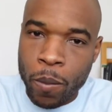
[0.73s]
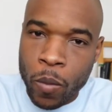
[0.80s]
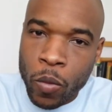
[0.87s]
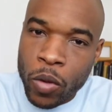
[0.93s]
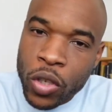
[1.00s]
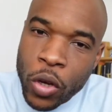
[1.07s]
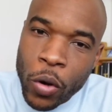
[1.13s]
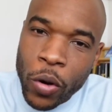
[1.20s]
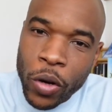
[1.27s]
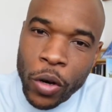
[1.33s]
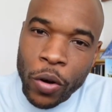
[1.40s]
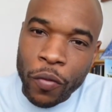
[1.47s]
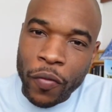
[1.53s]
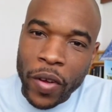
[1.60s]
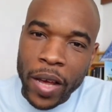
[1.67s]
What's going
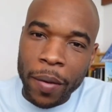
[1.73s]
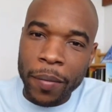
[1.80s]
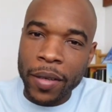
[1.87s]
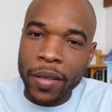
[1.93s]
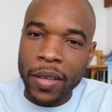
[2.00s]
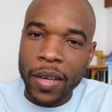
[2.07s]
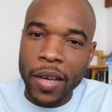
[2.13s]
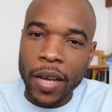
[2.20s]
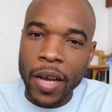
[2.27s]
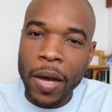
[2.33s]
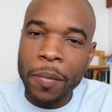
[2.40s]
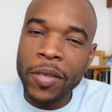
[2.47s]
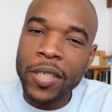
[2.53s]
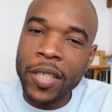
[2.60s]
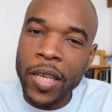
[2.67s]
on, family?
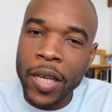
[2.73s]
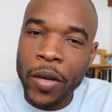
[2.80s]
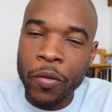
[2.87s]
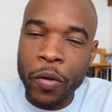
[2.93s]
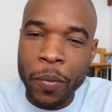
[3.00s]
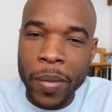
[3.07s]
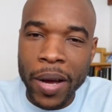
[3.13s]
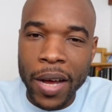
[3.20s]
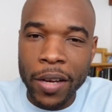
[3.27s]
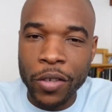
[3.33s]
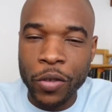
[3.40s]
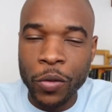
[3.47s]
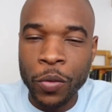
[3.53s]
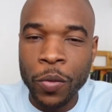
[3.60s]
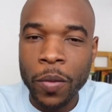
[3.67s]
I'm just here to remind
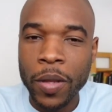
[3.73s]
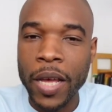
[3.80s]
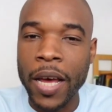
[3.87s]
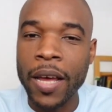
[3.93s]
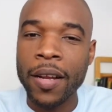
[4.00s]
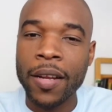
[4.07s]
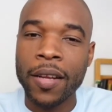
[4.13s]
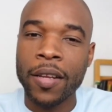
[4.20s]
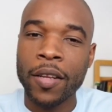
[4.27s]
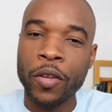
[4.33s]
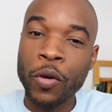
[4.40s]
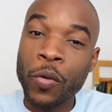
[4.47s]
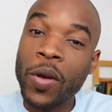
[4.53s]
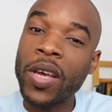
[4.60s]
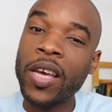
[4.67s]
you that
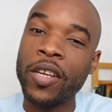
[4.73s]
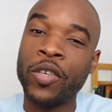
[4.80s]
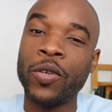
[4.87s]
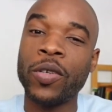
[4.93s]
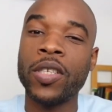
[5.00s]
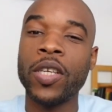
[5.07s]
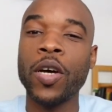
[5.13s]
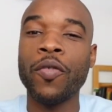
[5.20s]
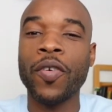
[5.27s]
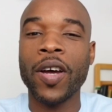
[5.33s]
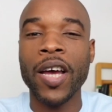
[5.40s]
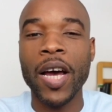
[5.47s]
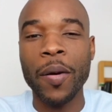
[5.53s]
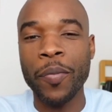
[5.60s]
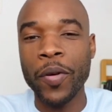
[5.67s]
you can get yourself a
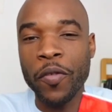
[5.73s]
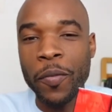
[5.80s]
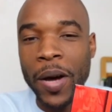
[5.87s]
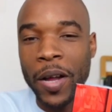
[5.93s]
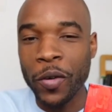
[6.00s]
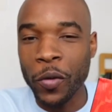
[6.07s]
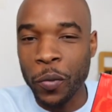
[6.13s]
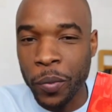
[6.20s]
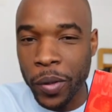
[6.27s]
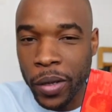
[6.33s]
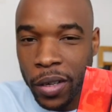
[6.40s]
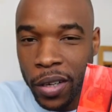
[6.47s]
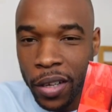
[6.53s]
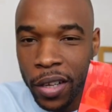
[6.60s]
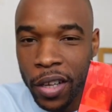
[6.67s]
copy of my new
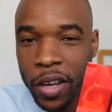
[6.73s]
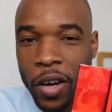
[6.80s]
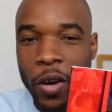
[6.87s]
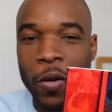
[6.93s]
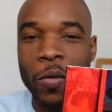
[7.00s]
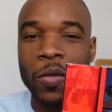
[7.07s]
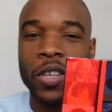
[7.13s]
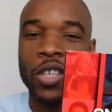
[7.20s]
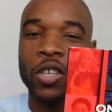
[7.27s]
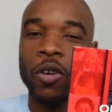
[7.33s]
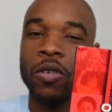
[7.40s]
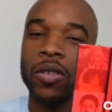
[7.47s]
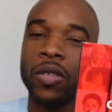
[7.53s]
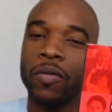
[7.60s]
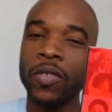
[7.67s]
book, On the
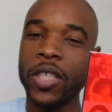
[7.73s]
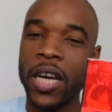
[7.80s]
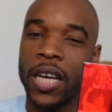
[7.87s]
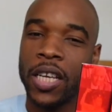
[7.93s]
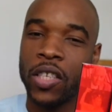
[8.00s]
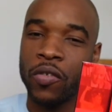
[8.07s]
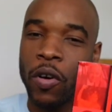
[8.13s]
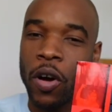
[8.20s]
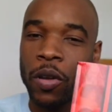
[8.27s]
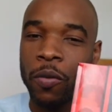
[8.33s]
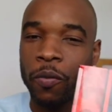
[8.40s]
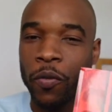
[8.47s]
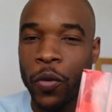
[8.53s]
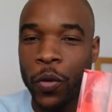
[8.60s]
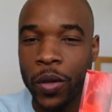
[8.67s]
Shoulders of Giants, Volume
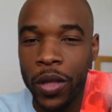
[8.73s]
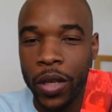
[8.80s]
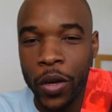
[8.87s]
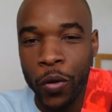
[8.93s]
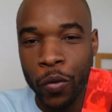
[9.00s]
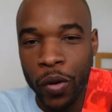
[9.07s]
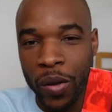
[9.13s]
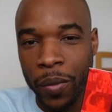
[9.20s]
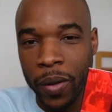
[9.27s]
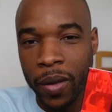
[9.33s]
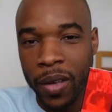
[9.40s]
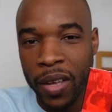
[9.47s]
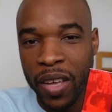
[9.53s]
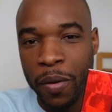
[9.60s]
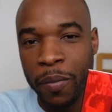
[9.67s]
4 of the Caribbean,
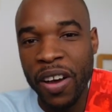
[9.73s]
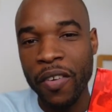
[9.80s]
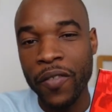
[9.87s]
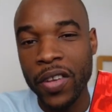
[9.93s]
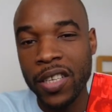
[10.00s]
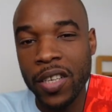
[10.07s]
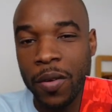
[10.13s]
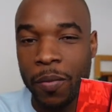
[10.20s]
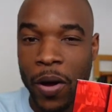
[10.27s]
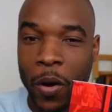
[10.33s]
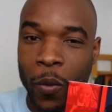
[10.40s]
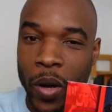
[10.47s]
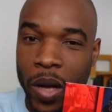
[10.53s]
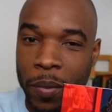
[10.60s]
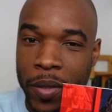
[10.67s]
by visiting my
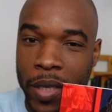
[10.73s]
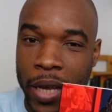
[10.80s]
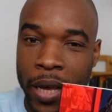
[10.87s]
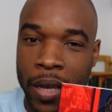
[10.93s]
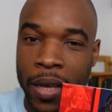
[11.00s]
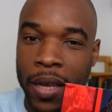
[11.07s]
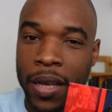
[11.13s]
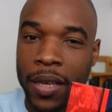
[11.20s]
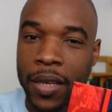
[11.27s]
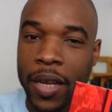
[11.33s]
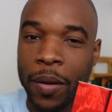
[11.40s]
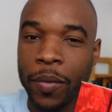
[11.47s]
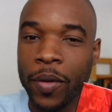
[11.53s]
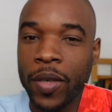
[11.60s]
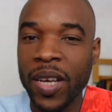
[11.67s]
website,
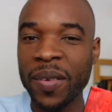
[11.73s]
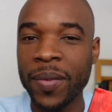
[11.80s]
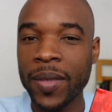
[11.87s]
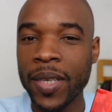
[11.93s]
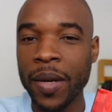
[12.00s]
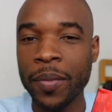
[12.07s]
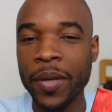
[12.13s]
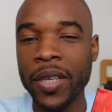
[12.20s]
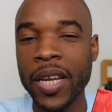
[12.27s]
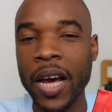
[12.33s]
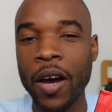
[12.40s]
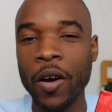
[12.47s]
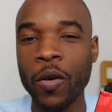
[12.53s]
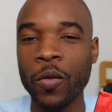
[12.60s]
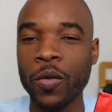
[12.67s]

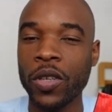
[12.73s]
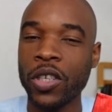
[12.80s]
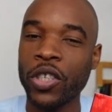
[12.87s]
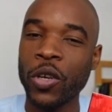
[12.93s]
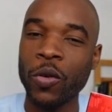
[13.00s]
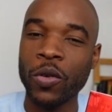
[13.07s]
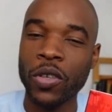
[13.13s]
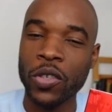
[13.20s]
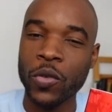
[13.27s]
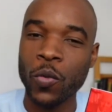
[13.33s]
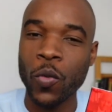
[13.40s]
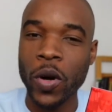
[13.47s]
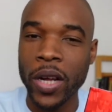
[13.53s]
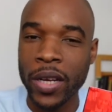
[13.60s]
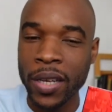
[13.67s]

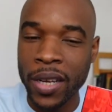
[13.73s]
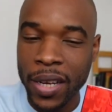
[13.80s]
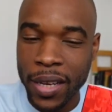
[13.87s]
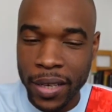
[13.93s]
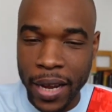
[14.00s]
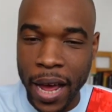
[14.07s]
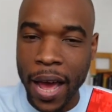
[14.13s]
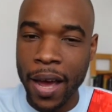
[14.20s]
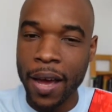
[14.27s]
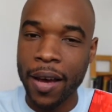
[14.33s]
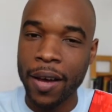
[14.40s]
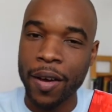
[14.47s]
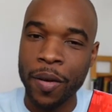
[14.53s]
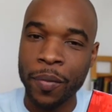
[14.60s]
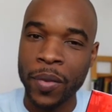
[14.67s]

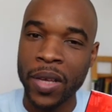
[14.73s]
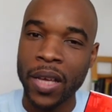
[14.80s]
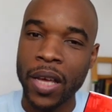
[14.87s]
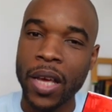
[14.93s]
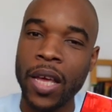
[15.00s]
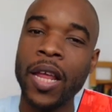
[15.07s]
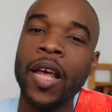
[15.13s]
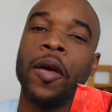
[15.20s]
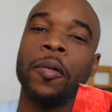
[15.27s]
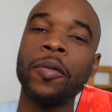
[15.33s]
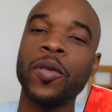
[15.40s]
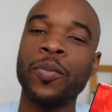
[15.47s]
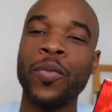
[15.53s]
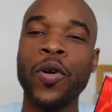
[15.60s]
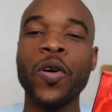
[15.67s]
www.ontheshoulders1.com, and help
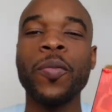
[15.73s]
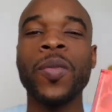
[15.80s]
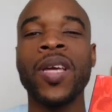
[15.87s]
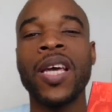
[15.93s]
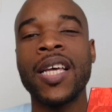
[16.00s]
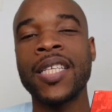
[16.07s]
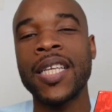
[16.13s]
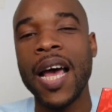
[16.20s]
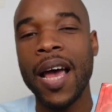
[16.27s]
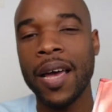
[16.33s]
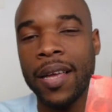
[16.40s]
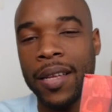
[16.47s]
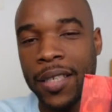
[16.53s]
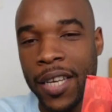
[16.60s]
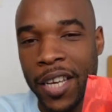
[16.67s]
support me as I
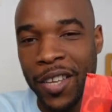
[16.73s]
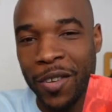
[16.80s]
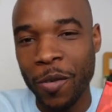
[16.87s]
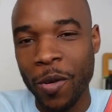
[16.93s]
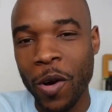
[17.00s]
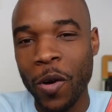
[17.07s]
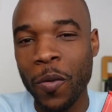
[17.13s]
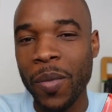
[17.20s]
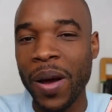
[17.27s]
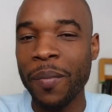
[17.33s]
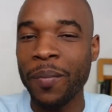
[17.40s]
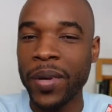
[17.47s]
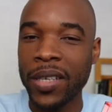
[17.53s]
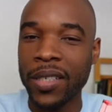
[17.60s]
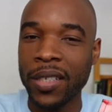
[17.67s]
continue on my
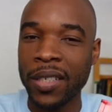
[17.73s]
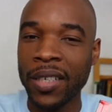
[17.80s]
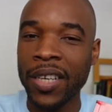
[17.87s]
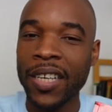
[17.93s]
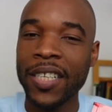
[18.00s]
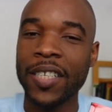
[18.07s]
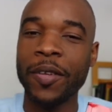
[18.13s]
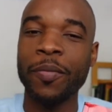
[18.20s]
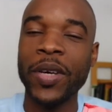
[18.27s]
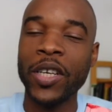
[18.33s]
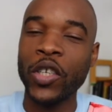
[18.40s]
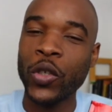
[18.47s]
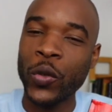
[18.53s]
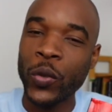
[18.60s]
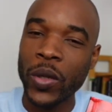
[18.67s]
mission to make
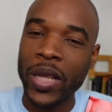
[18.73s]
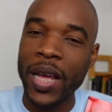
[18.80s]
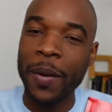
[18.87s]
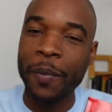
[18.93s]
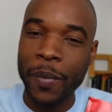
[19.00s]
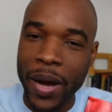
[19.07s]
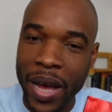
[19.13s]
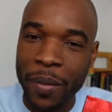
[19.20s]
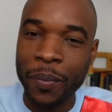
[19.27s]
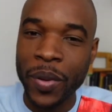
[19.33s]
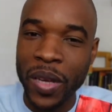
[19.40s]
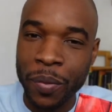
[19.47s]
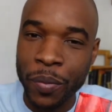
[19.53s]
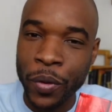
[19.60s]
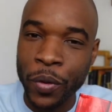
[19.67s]
sure that my
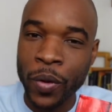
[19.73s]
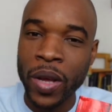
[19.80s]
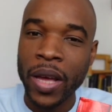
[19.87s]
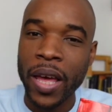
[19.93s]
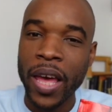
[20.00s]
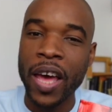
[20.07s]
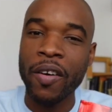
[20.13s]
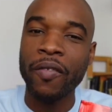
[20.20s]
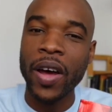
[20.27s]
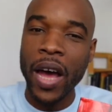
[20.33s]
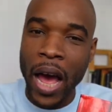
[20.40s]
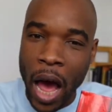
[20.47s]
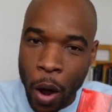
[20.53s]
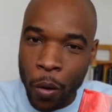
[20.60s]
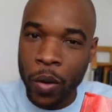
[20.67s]
people have
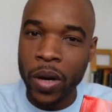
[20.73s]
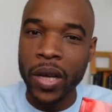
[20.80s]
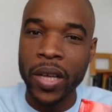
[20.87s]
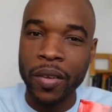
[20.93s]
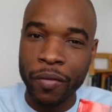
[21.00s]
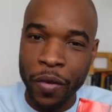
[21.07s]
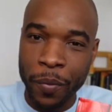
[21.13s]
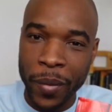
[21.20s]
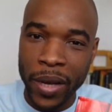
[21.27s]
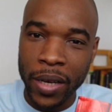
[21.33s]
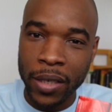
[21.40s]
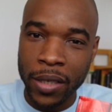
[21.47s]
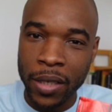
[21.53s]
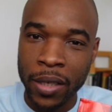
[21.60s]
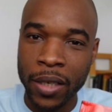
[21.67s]
our
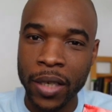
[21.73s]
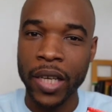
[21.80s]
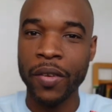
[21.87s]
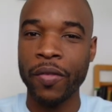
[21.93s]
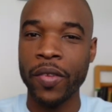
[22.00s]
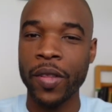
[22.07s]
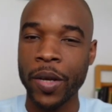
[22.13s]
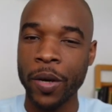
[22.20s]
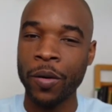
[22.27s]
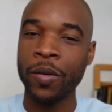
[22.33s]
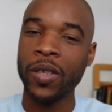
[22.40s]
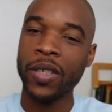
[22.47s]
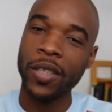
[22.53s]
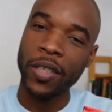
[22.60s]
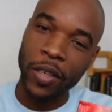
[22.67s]
information, even though,
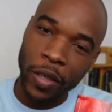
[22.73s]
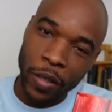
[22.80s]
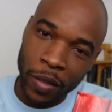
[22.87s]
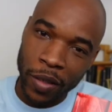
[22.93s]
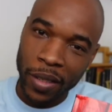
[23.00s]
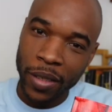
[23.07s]
you know,